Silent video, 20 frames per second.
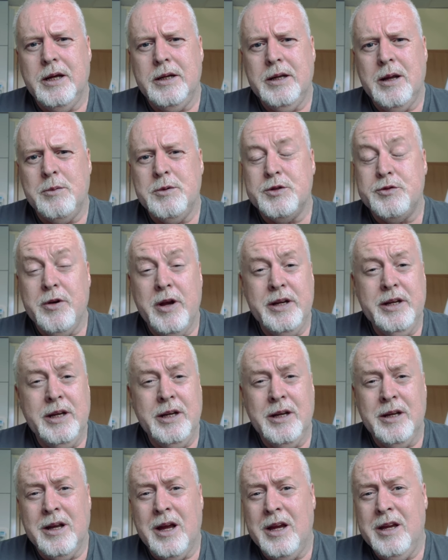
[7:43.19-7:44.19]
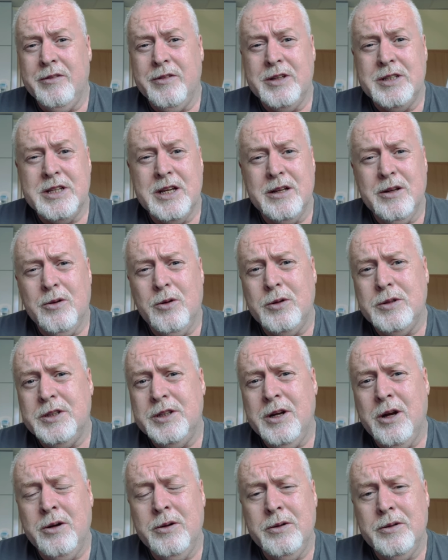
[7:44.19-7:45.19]
I was ready. And I even said, Lord, you
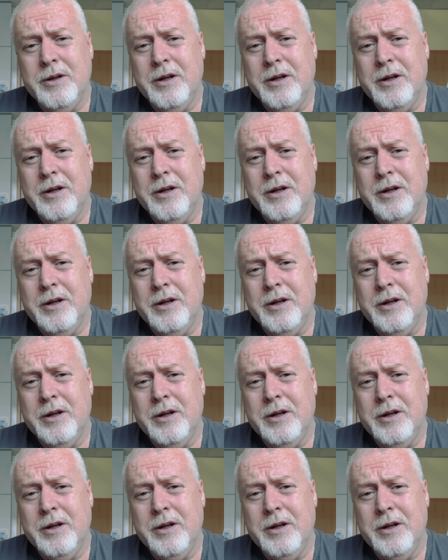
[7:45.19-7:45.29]
know,